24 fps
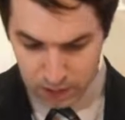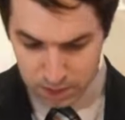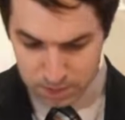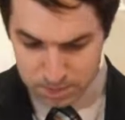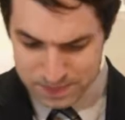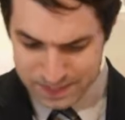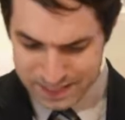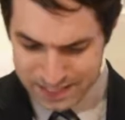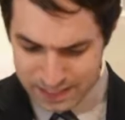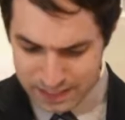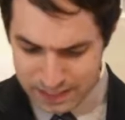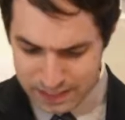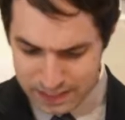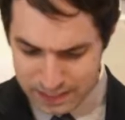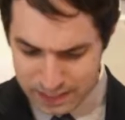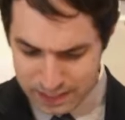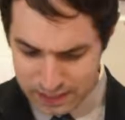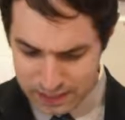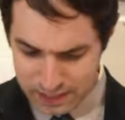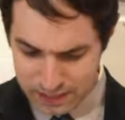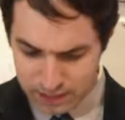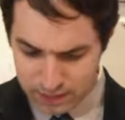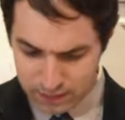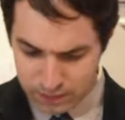Beginning
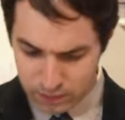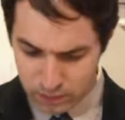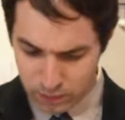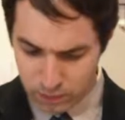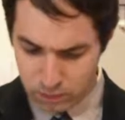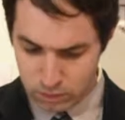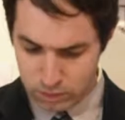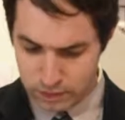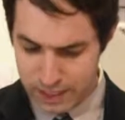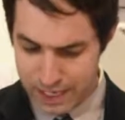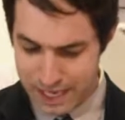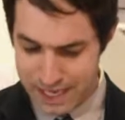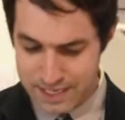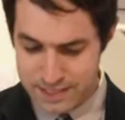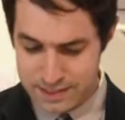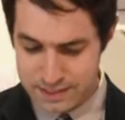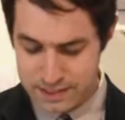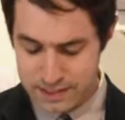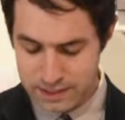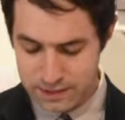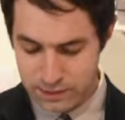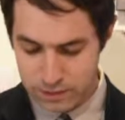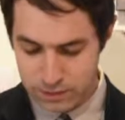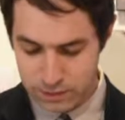in the early
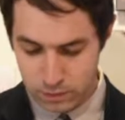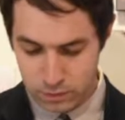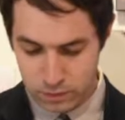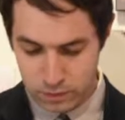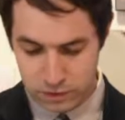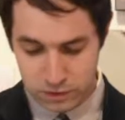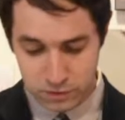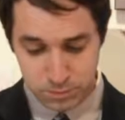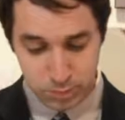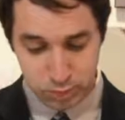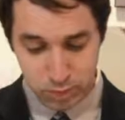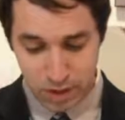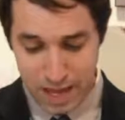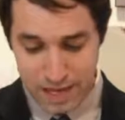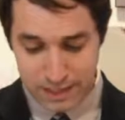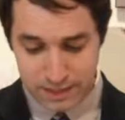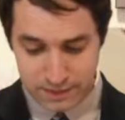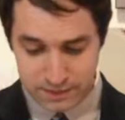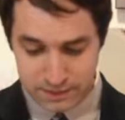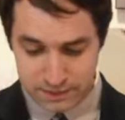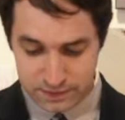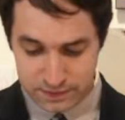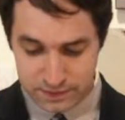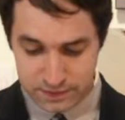1830s,
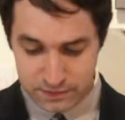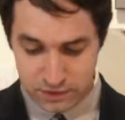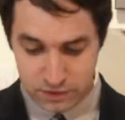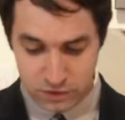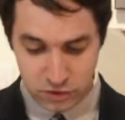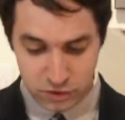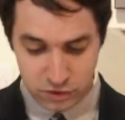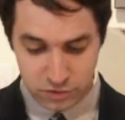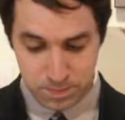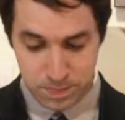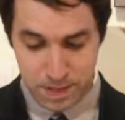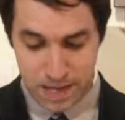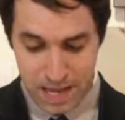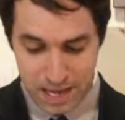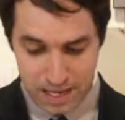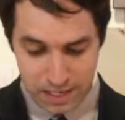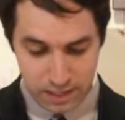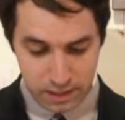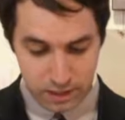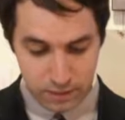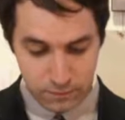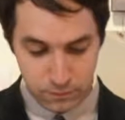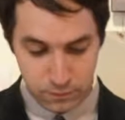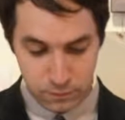practices such as
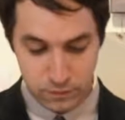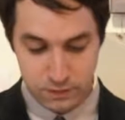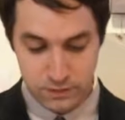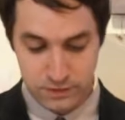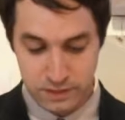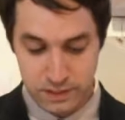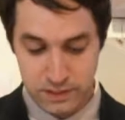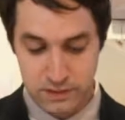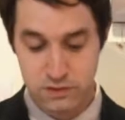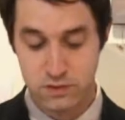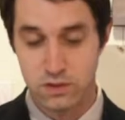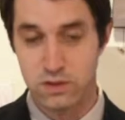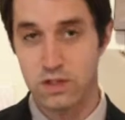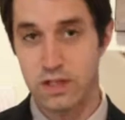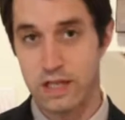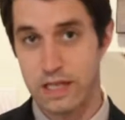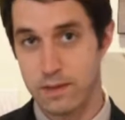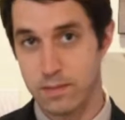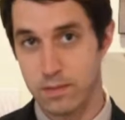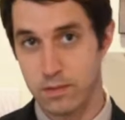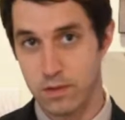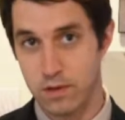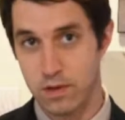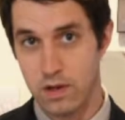paying for seasonal
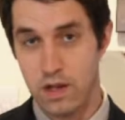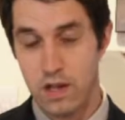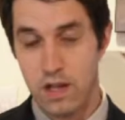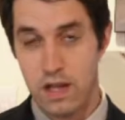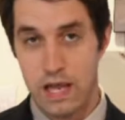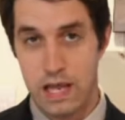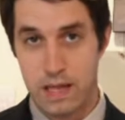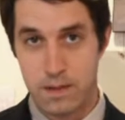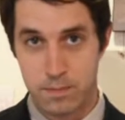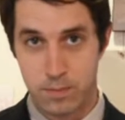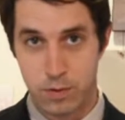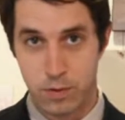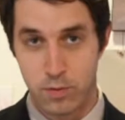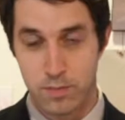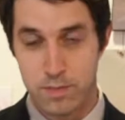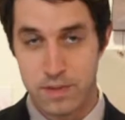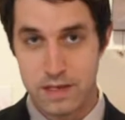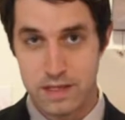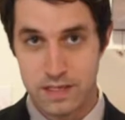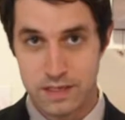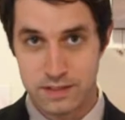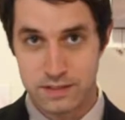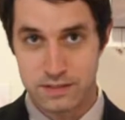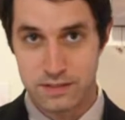labor and
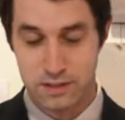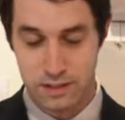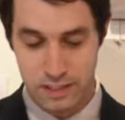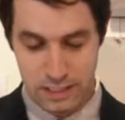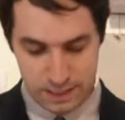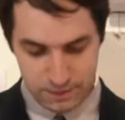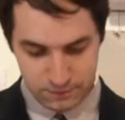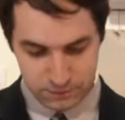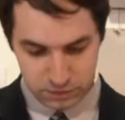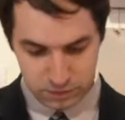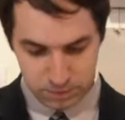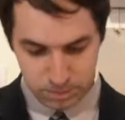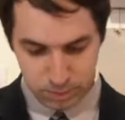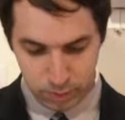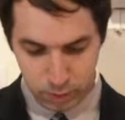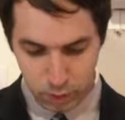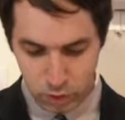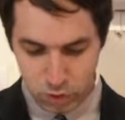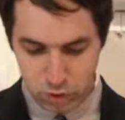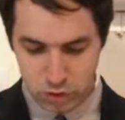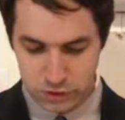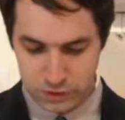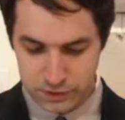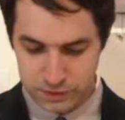permitting slaves to
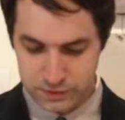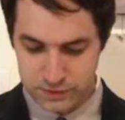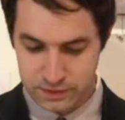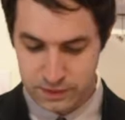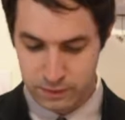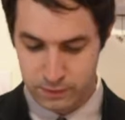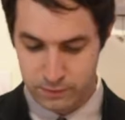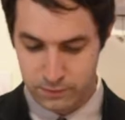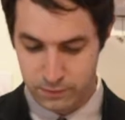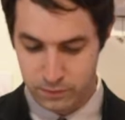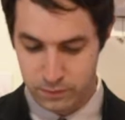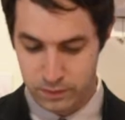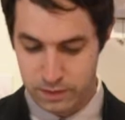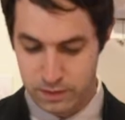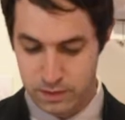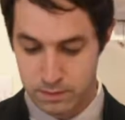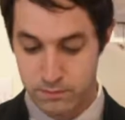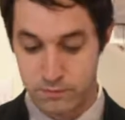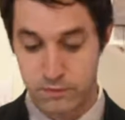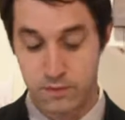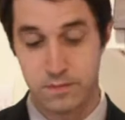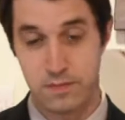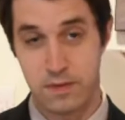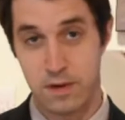purchase their freedom
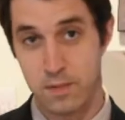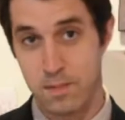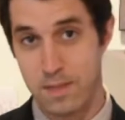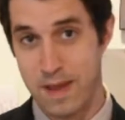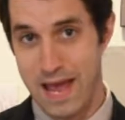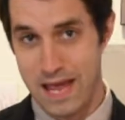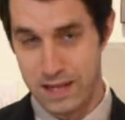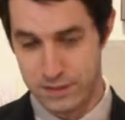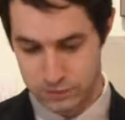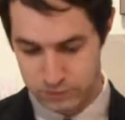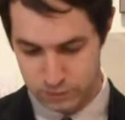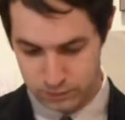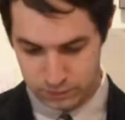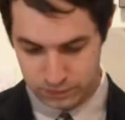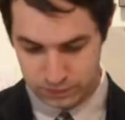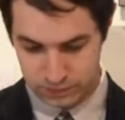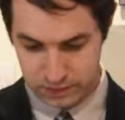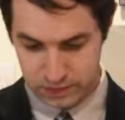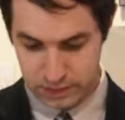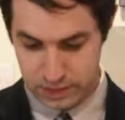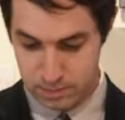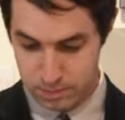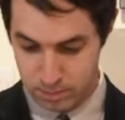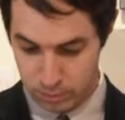from their
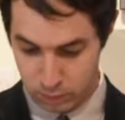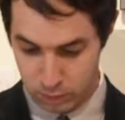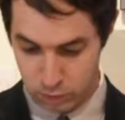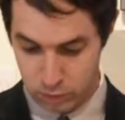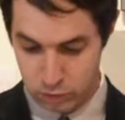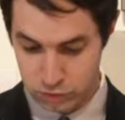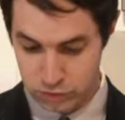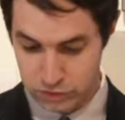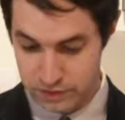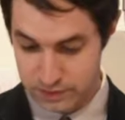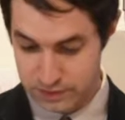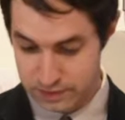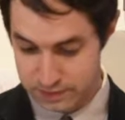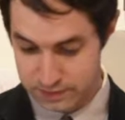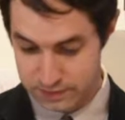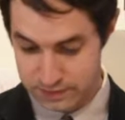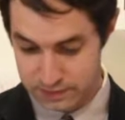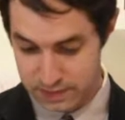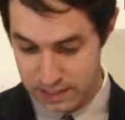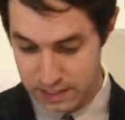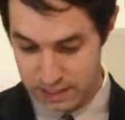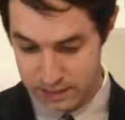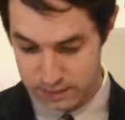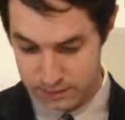masters emerged in these
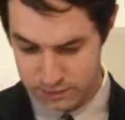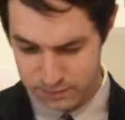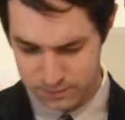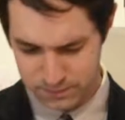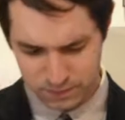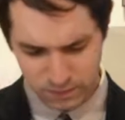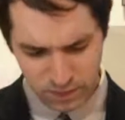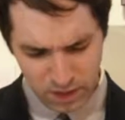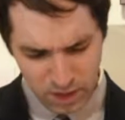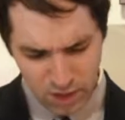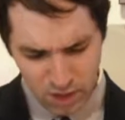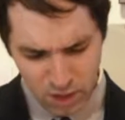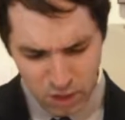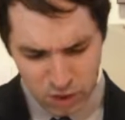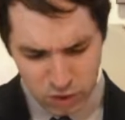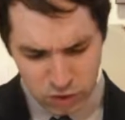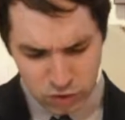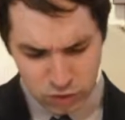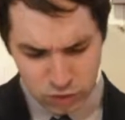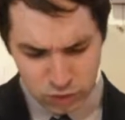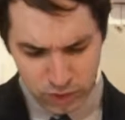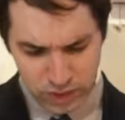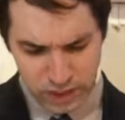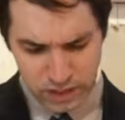states.
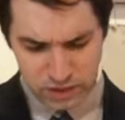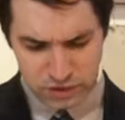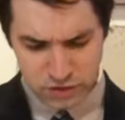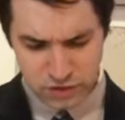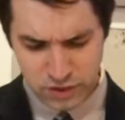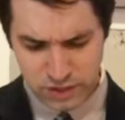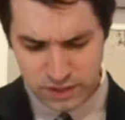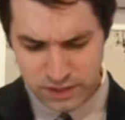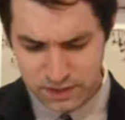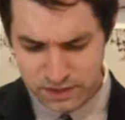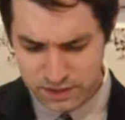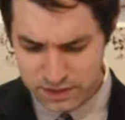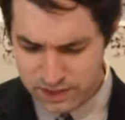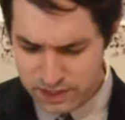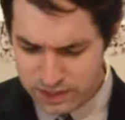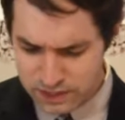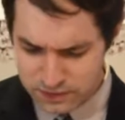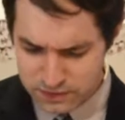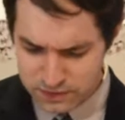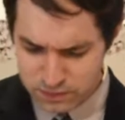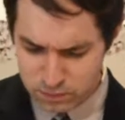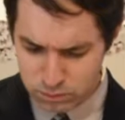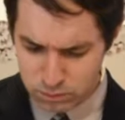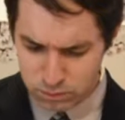Strangely,
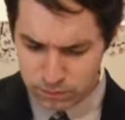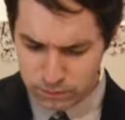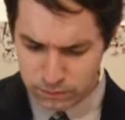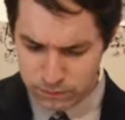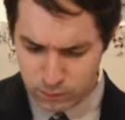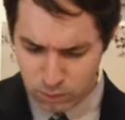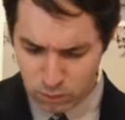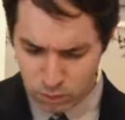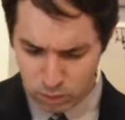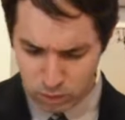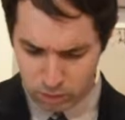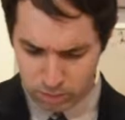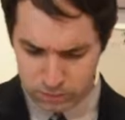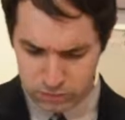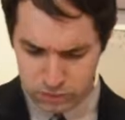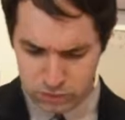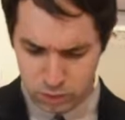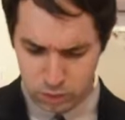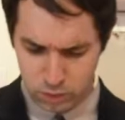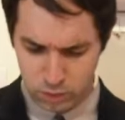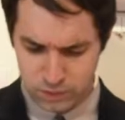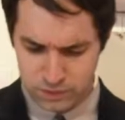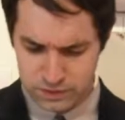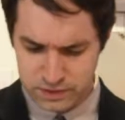these reforms
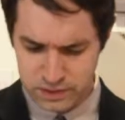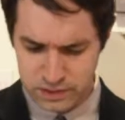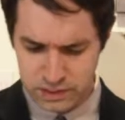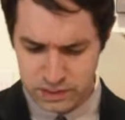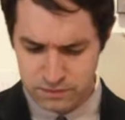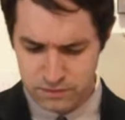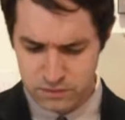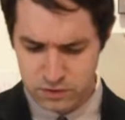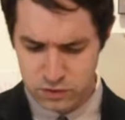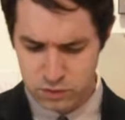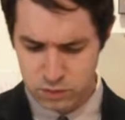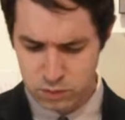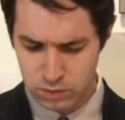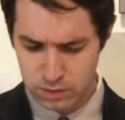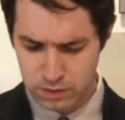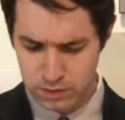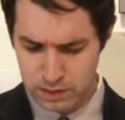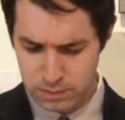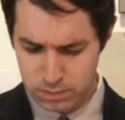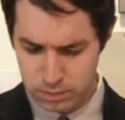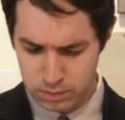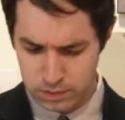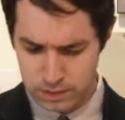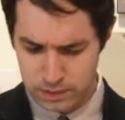towards individual
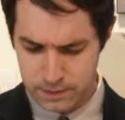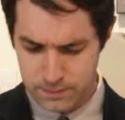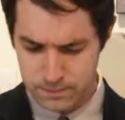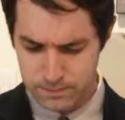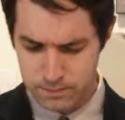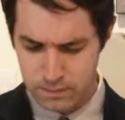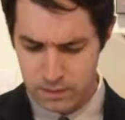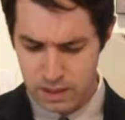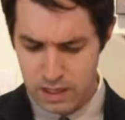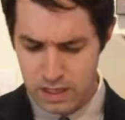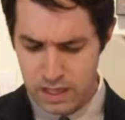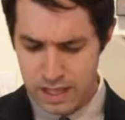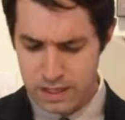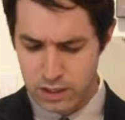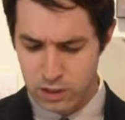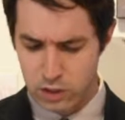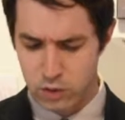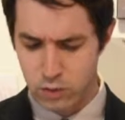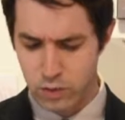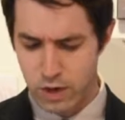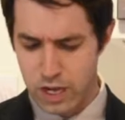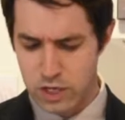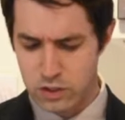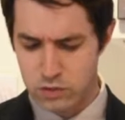liberty and a
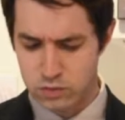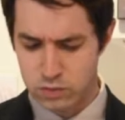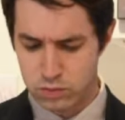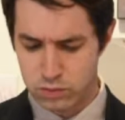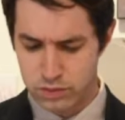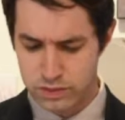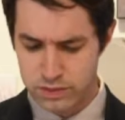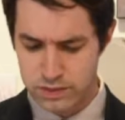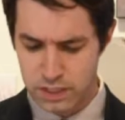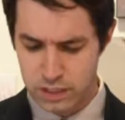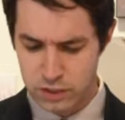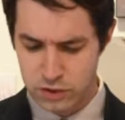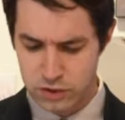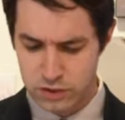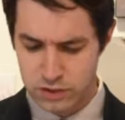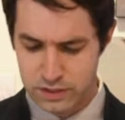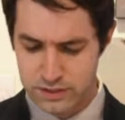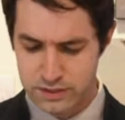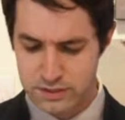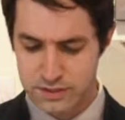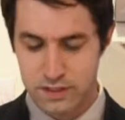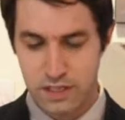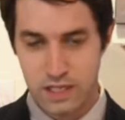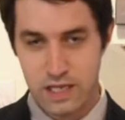gradual reduction in
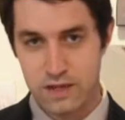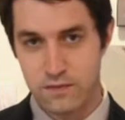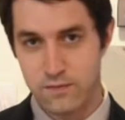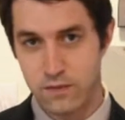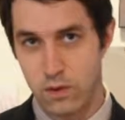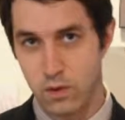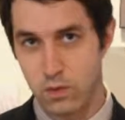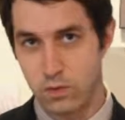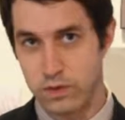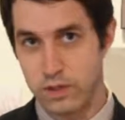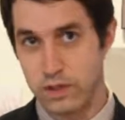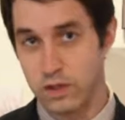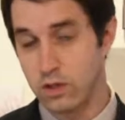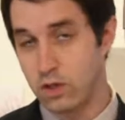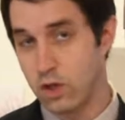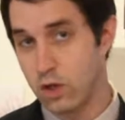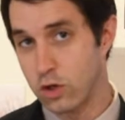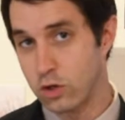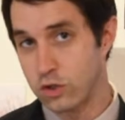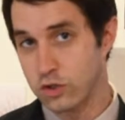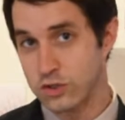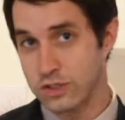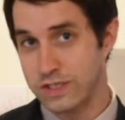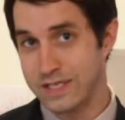slaveholding
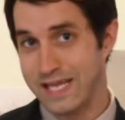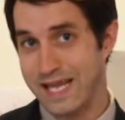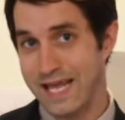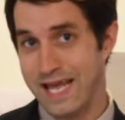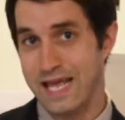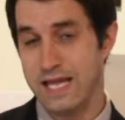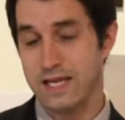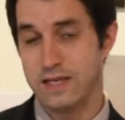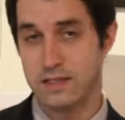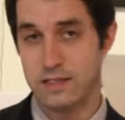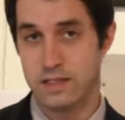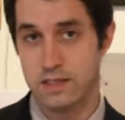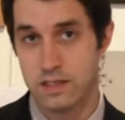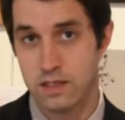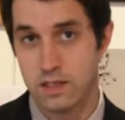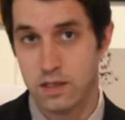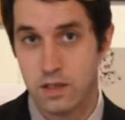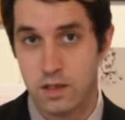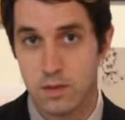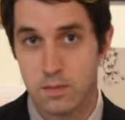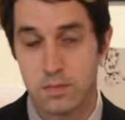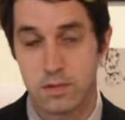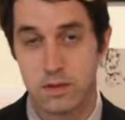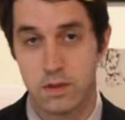largely ended
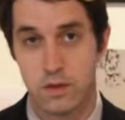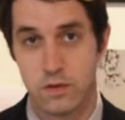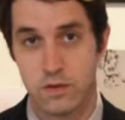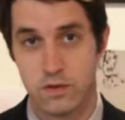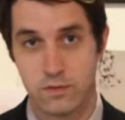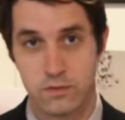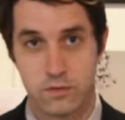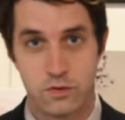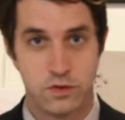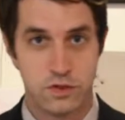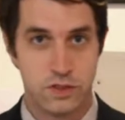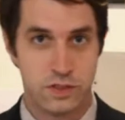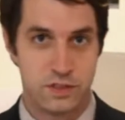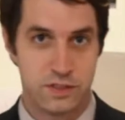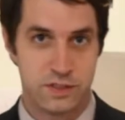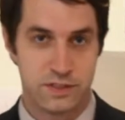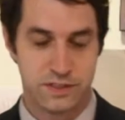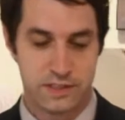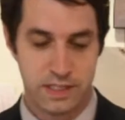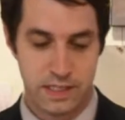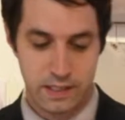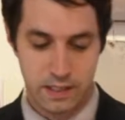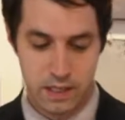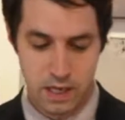below the Virginia
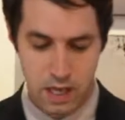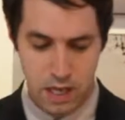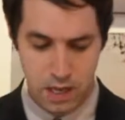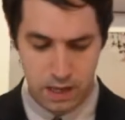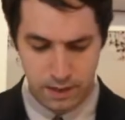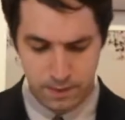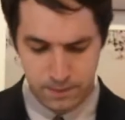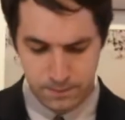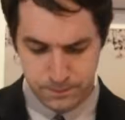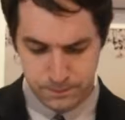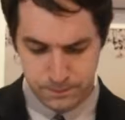state line.